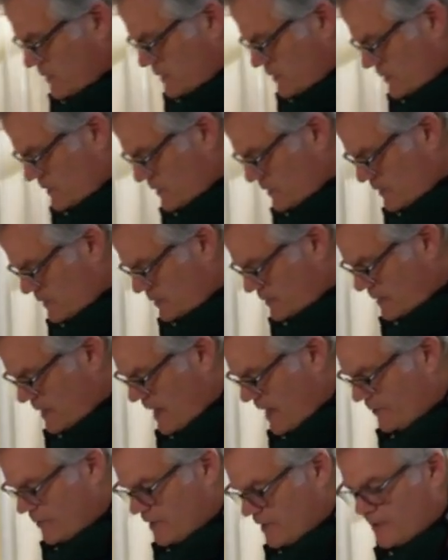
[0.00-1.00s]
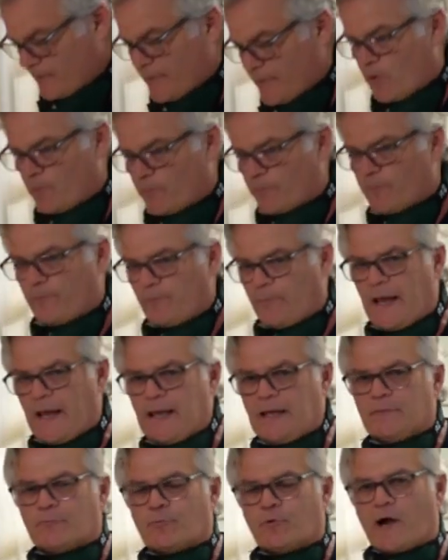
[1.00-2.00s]
the topic about paint and
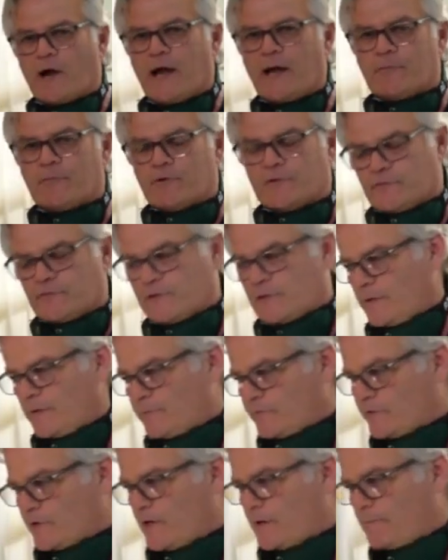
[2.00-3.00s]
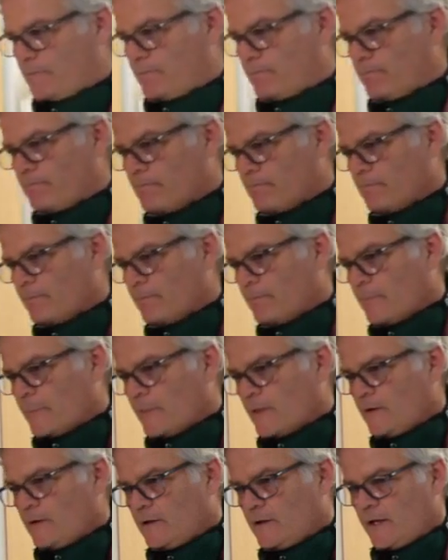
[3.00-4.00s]
primers comes up,
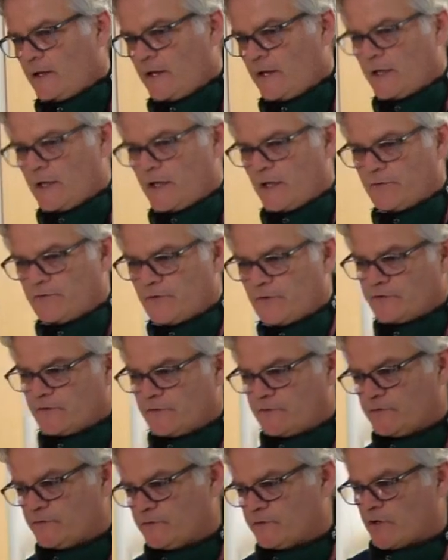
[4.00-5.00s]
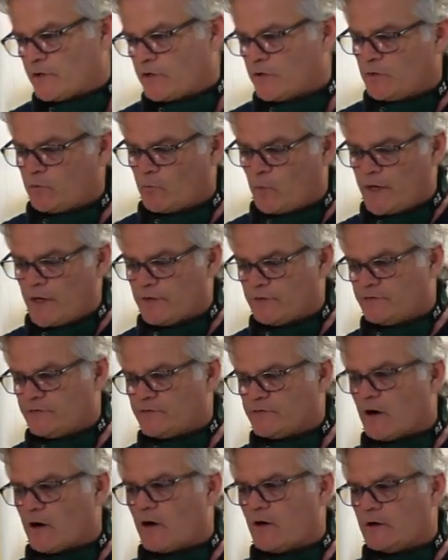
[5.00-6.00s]
and I think this is a good way to
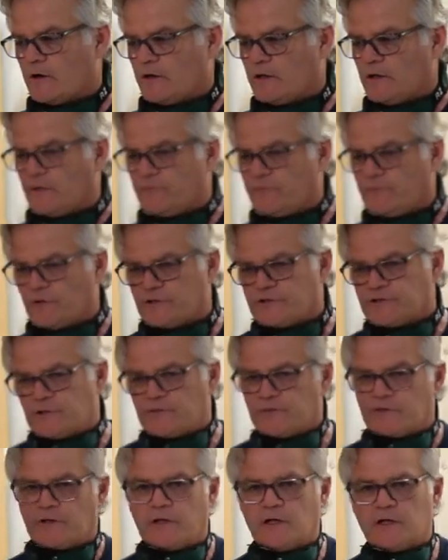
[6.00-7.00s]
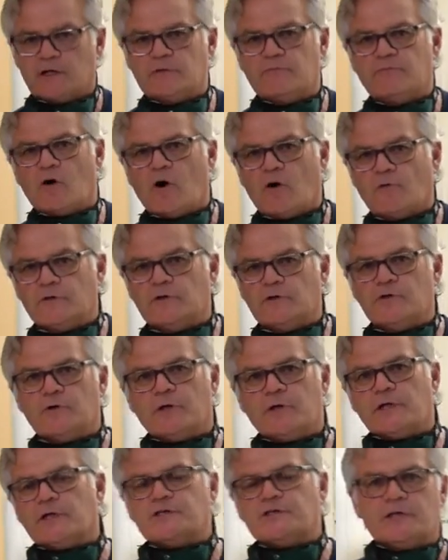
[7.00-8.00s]
start if you're just getting involved in doing
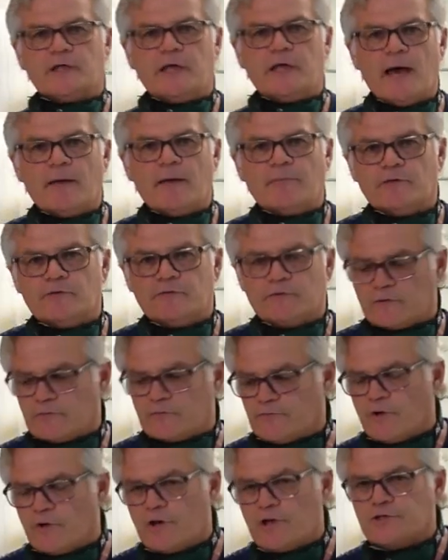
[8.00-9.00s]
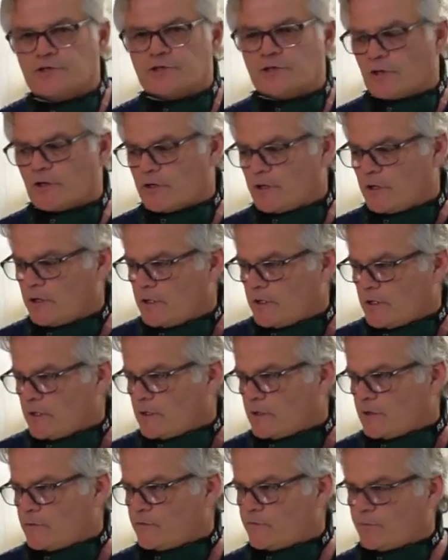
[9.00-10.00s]
kitchen cabinets or furniture.
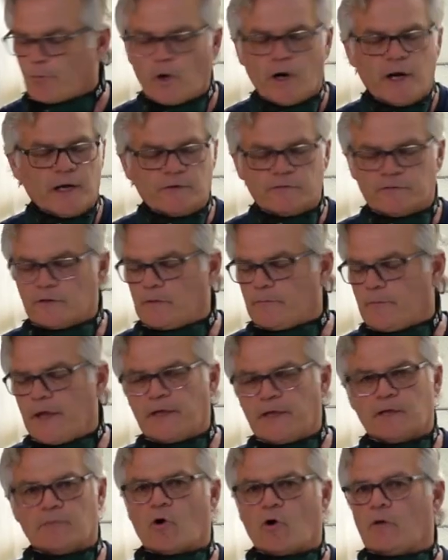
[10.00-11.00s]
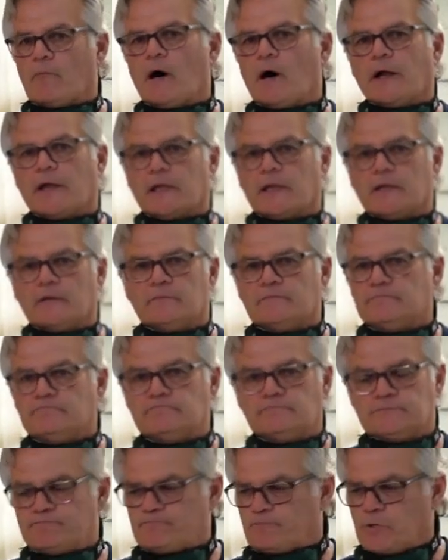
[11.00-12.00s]
Spraying is going to make you more money,
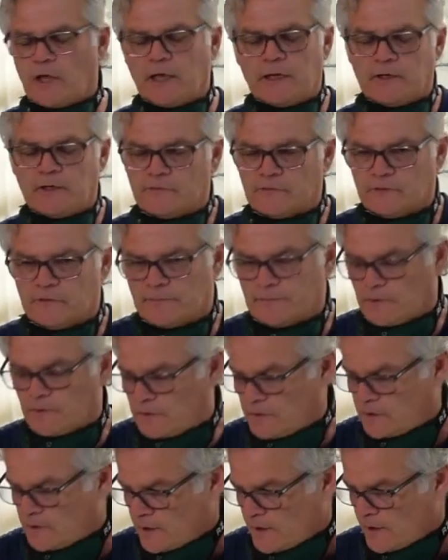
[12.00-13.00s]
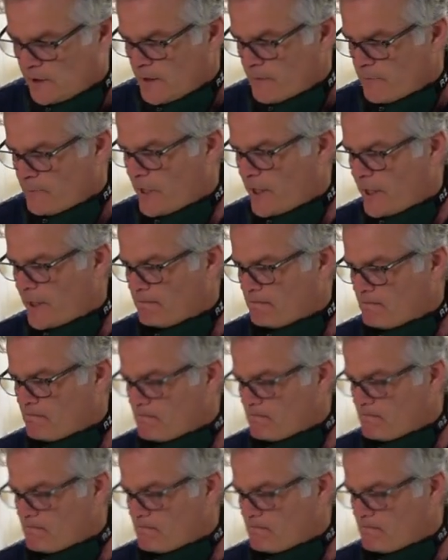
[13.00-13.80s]
plain and simple. But